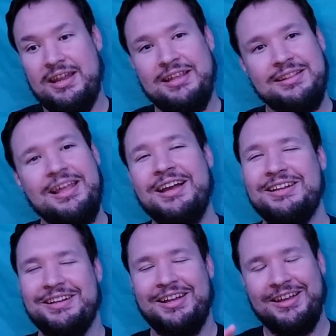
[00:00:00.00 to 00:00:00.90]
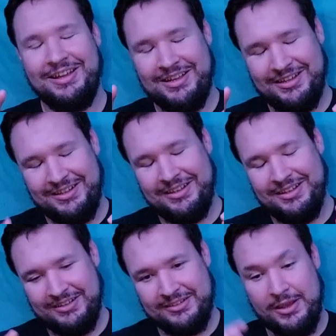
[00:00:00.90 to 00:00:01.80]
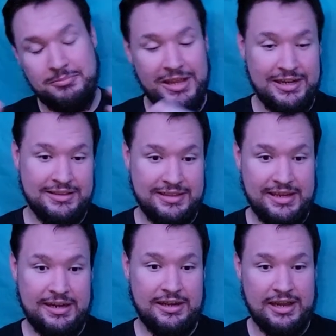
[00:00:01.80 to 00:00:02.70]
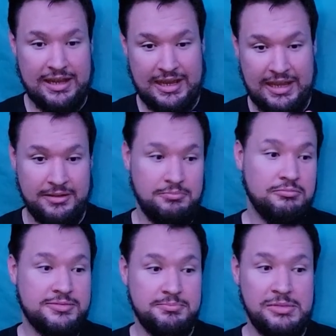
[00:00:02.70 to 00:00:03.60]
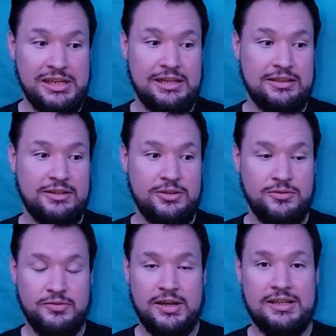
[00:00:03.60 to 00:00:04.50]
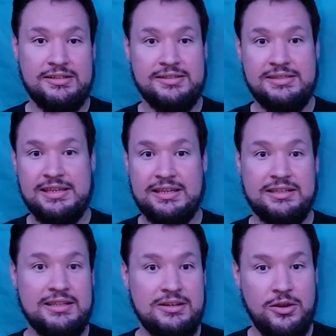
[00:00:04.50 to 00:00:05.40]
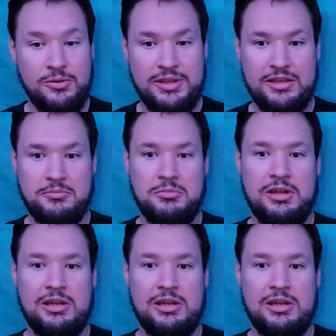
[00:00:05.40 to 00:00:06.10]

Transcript: And so I made it there. I'm meeting the new friends, getting to know them.